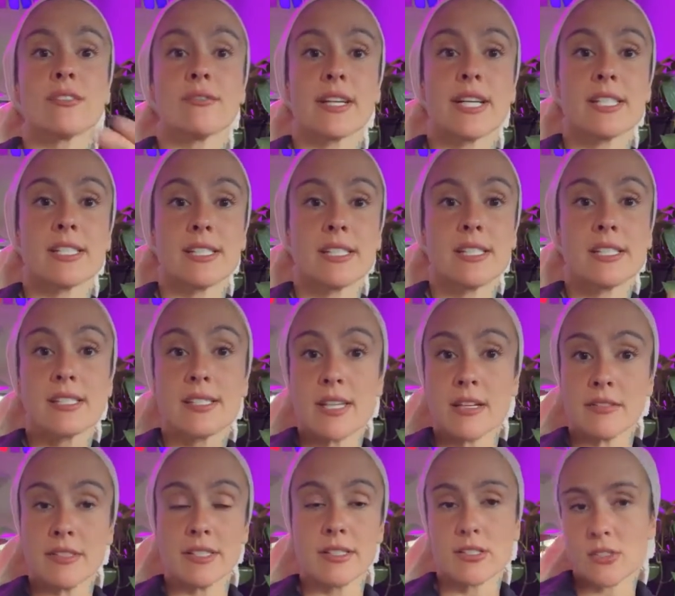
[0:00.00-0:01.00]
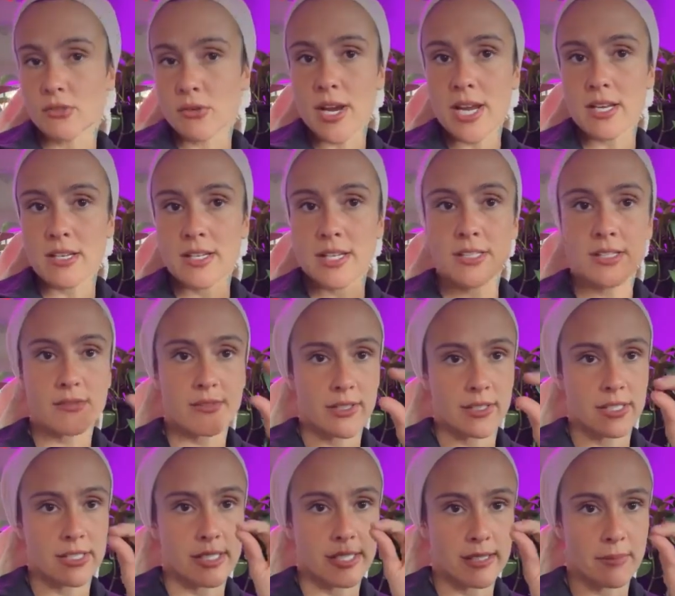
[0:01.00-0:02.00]
and vices. Seven's great. That's a
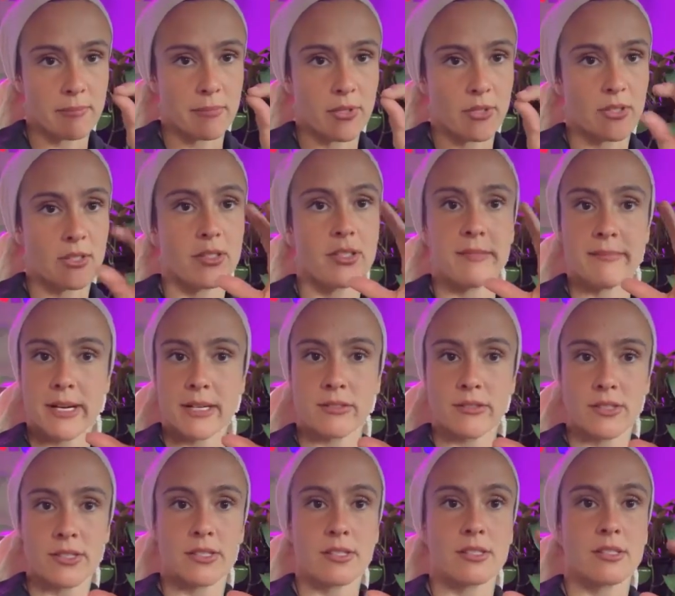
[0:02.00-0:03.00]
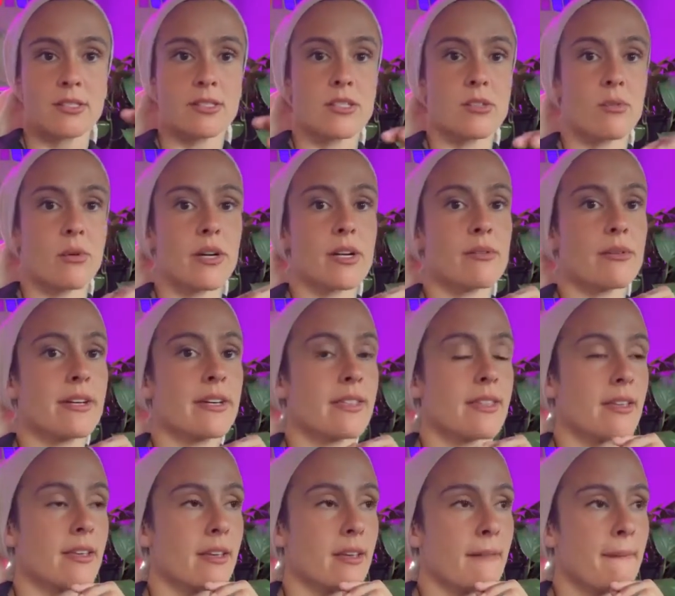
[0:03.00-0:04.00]
very simple amount to work
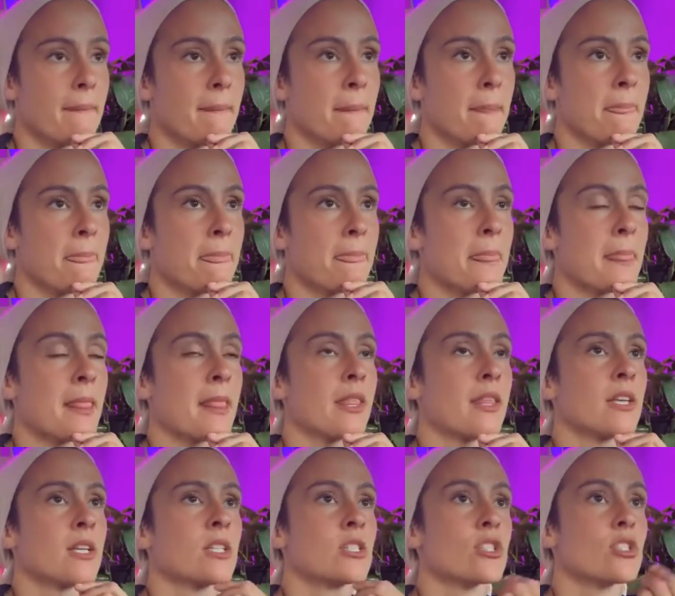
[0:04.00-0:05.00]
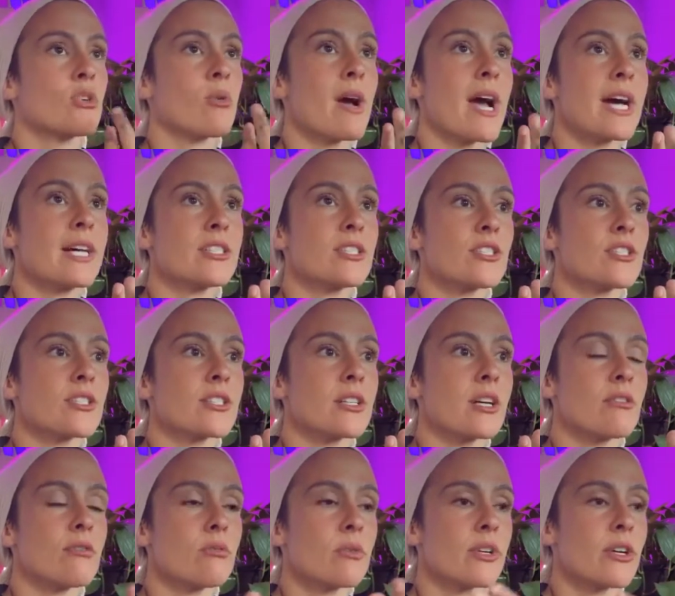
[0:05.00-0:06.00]
with. So ask
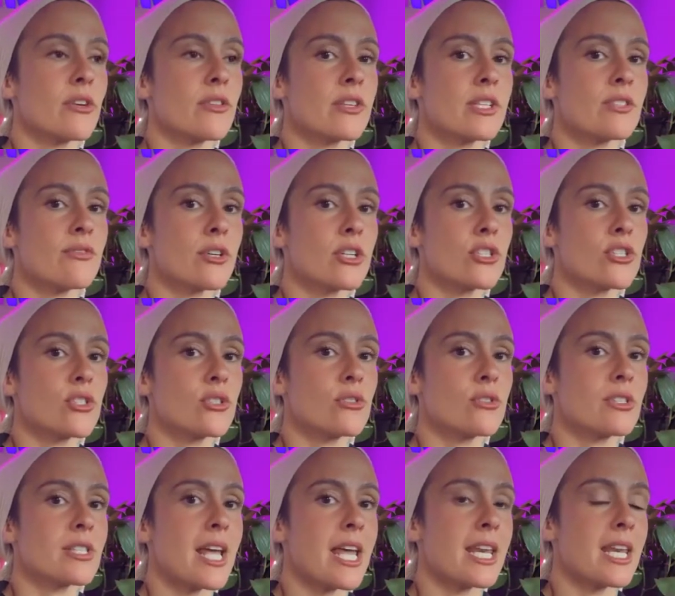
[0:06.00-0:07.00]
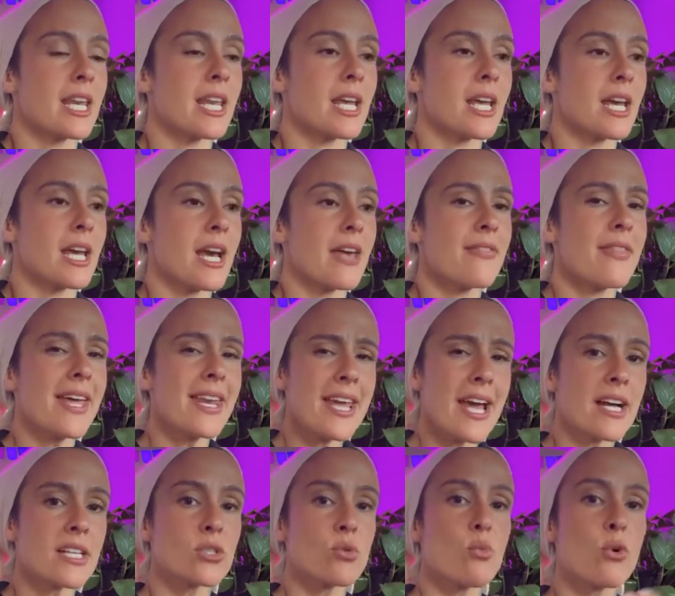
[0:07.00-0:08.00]
yourself, what are these virtues? And and then
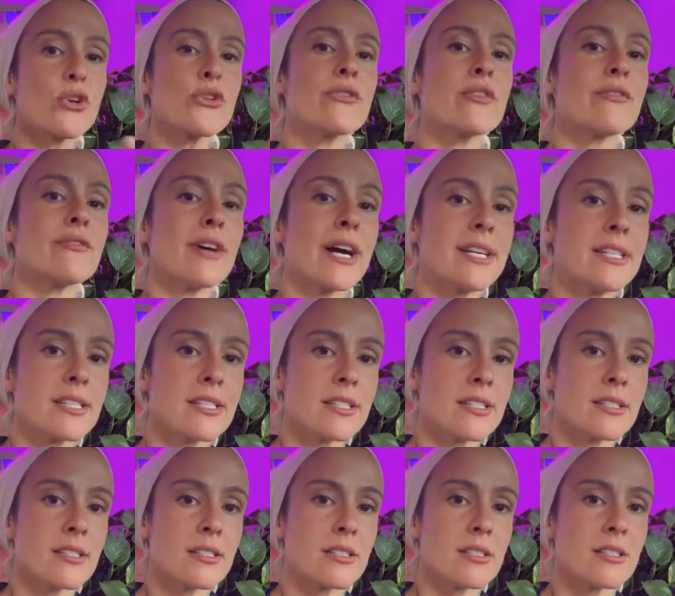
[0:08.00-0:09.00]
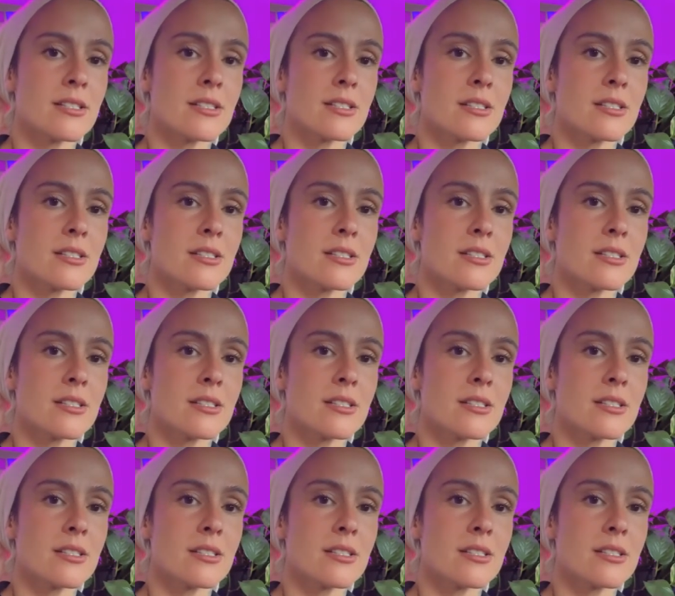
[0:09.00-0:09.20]
ask, what are the vices?